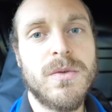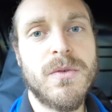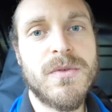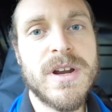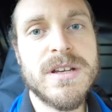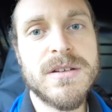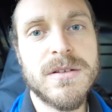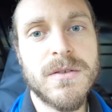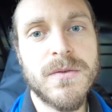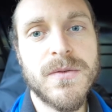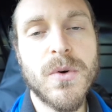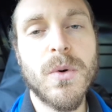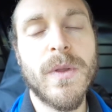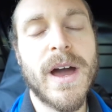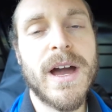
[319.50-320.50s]
the reason
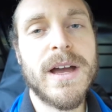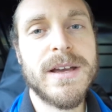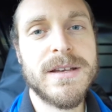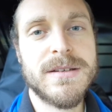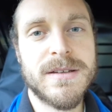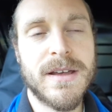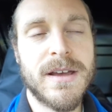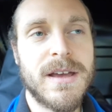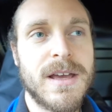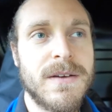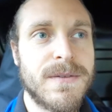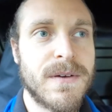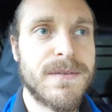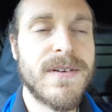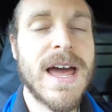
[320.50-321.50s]
for that is that
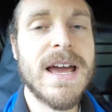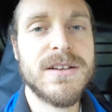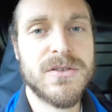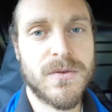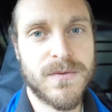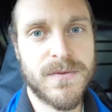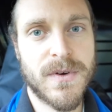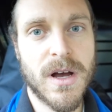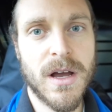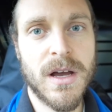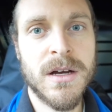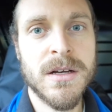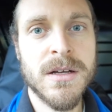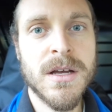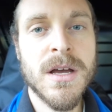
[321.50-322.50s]
if the flat is on
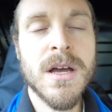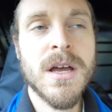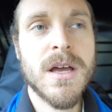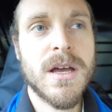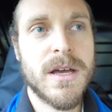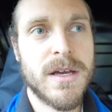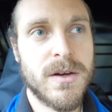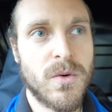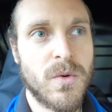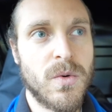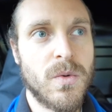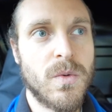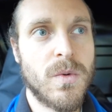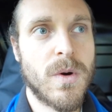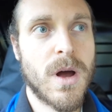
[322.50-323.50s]
fire, it
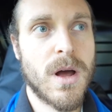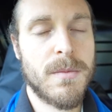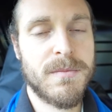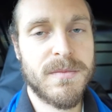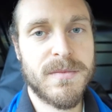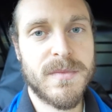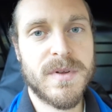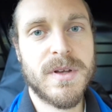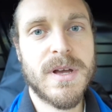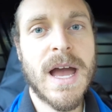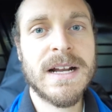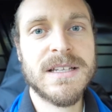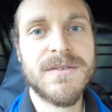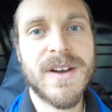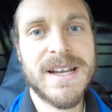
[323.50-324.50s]
will
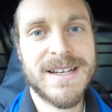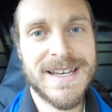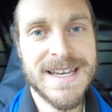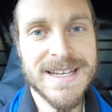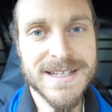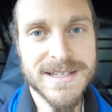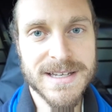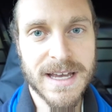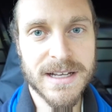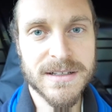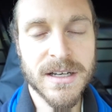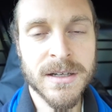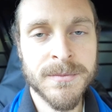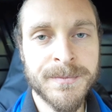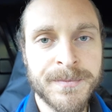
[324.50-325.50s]
activate the heat
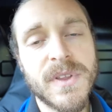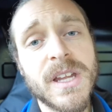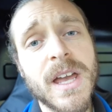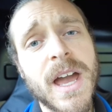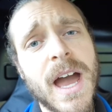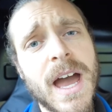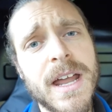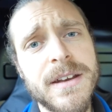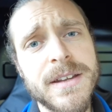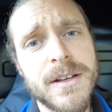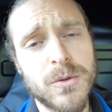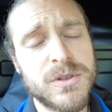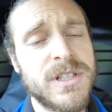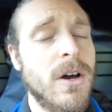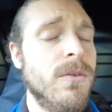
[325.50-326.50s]
detector and
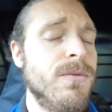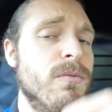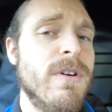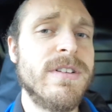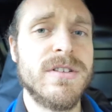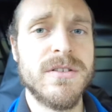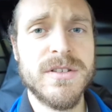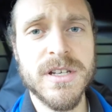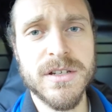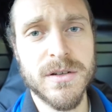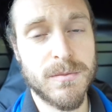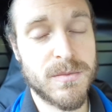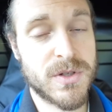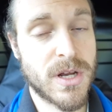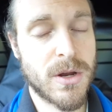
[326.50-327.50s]
it will set rest of the
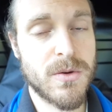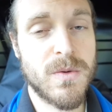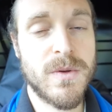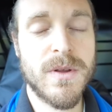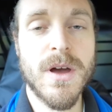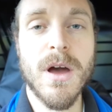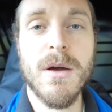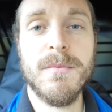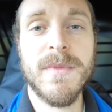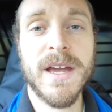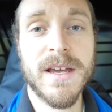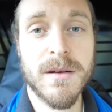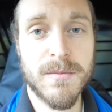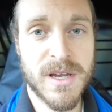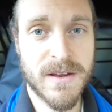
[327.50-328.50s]
system, so
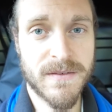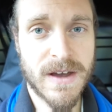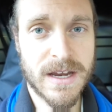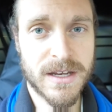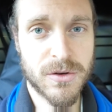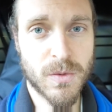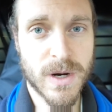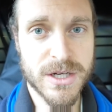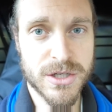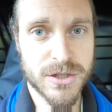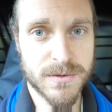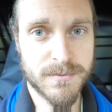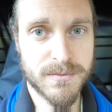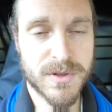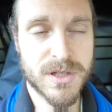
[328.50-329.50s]
there can be an
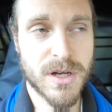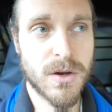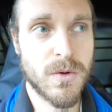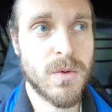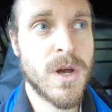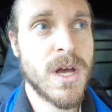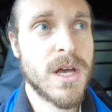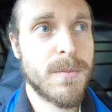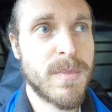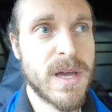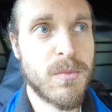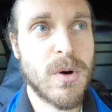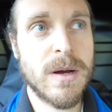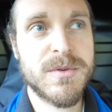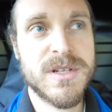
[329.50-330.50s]
evacuation. So
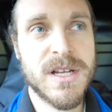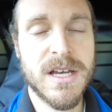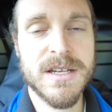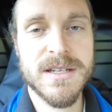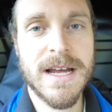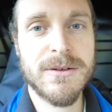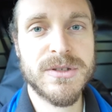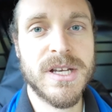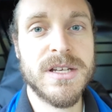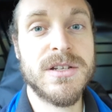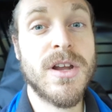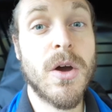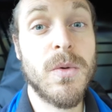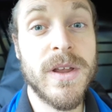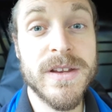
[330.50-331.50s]
people upstairs, downstairs
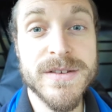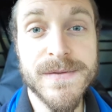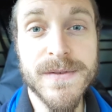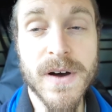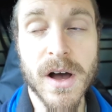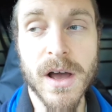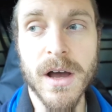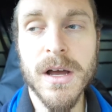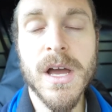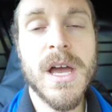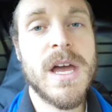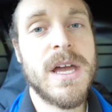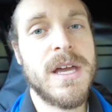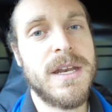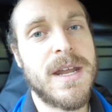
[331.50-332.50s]
know that there's a fire
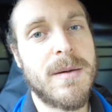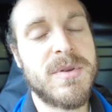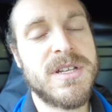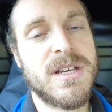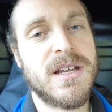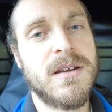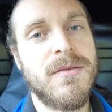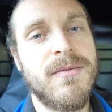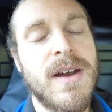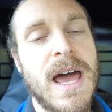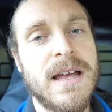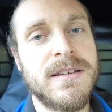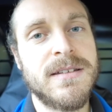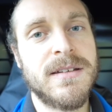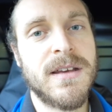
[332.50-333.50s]
in that particular
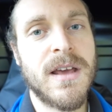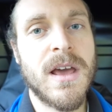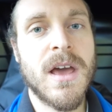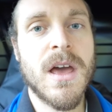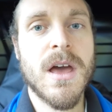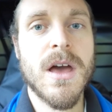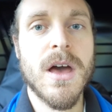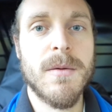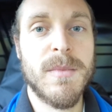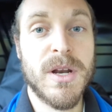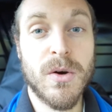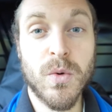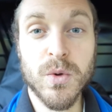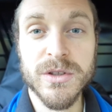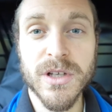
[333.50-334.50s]
flat.
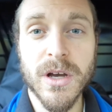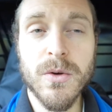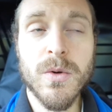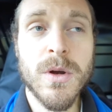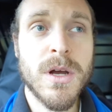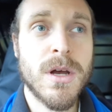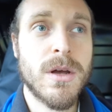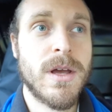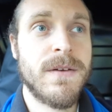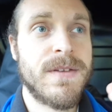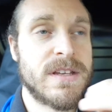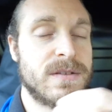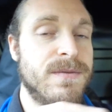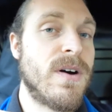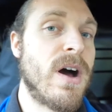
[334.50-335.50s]
And also, if
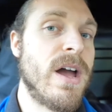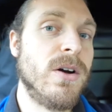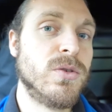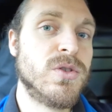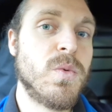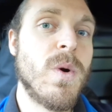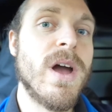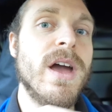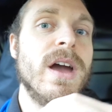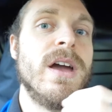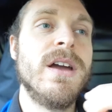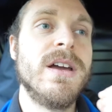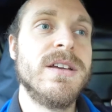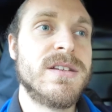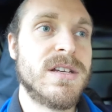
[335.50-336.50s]
there's a fire
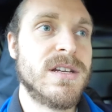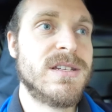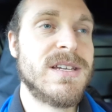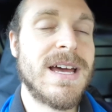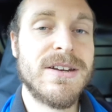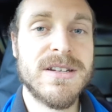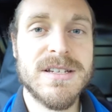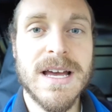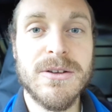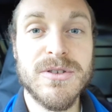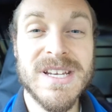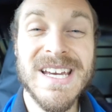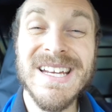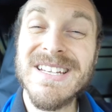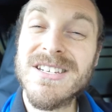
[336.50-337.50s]
elsewhere, it's going to sound the
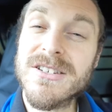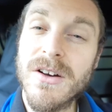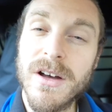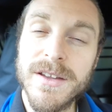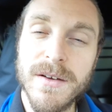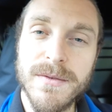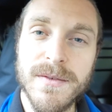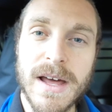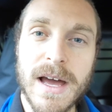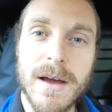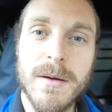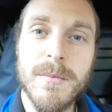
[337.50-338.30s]
sounders inside the flat,